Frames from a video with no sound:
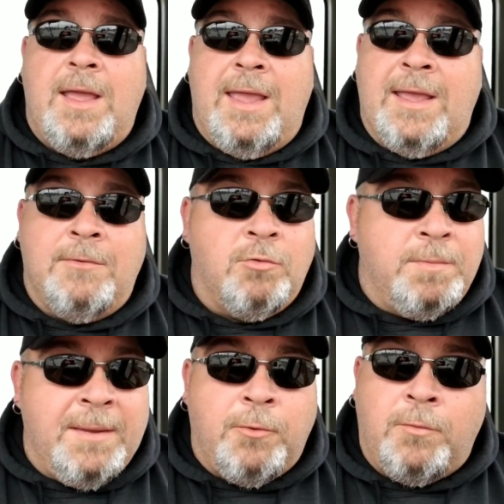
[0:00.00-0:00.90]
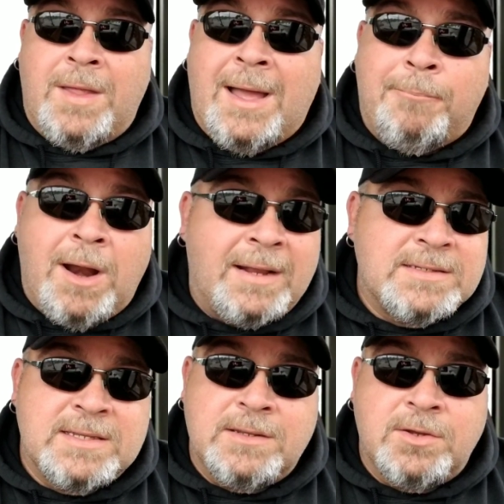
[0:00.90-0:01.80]
And with people not
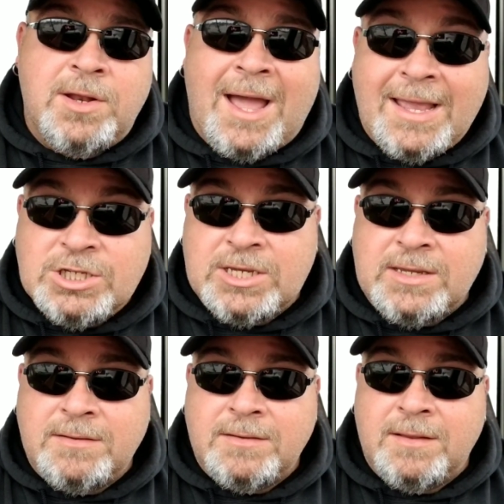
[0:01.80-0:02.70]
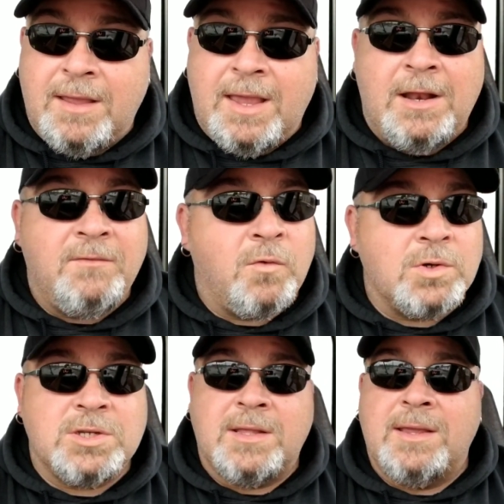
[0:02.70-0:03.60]
practicing good hygiene, and
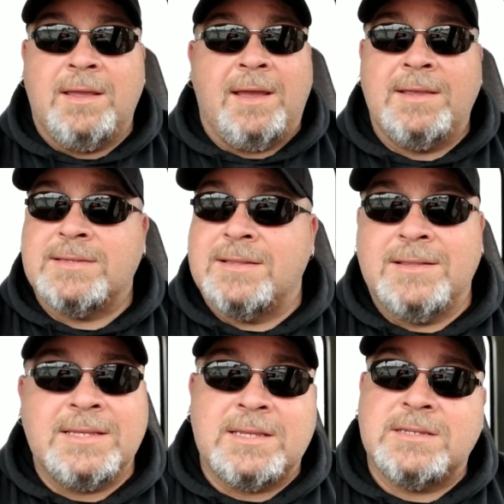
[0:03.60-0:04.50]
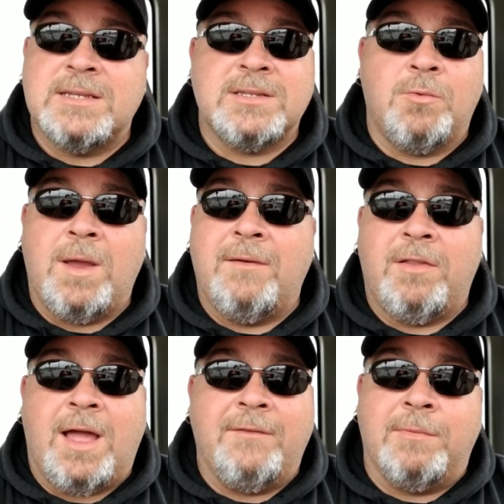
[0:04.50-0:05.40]
unfortunately, guys, this is just a way of
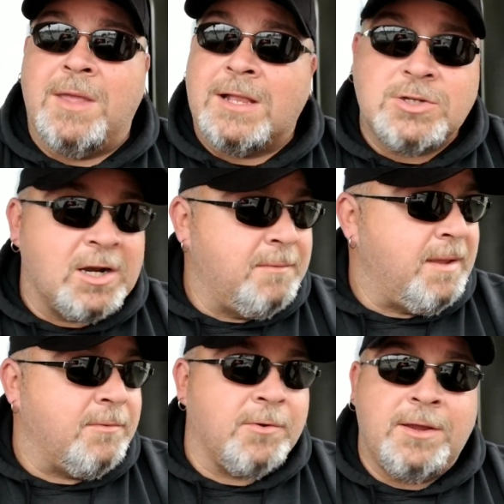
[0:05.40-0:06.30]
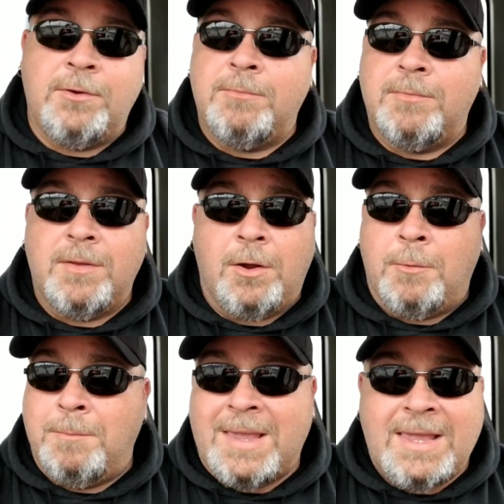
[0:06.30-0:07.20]
life. I'm not trying to be
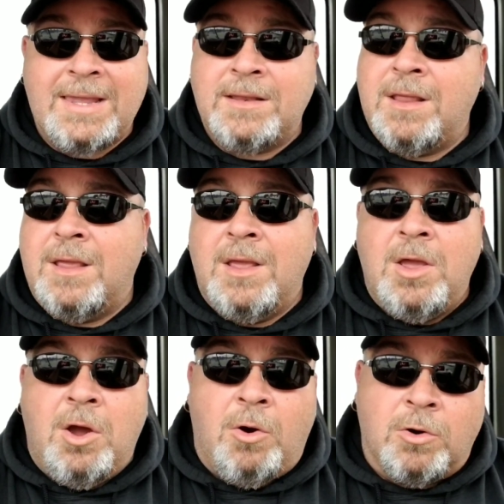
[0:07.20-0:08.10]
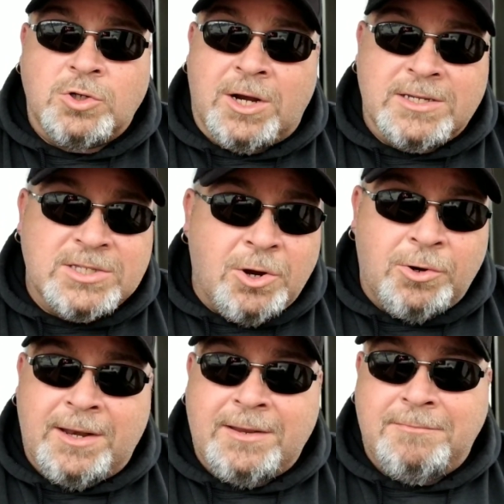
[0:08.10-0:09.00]
mean or try to
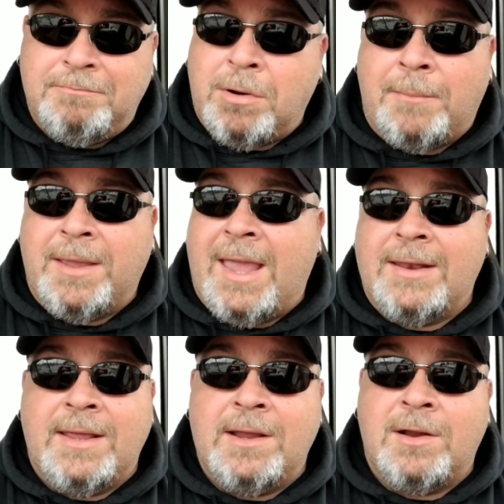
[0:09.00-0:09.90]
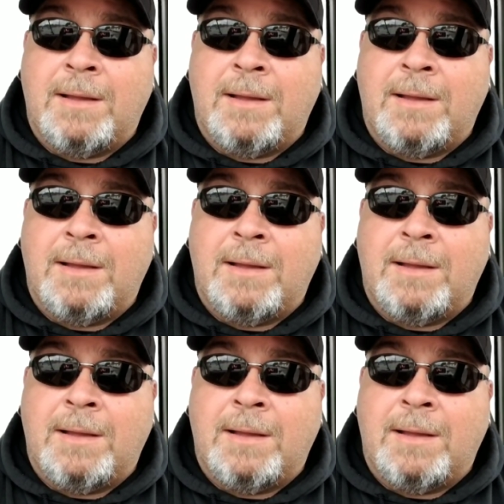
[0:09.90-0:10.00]
start any propaganda here.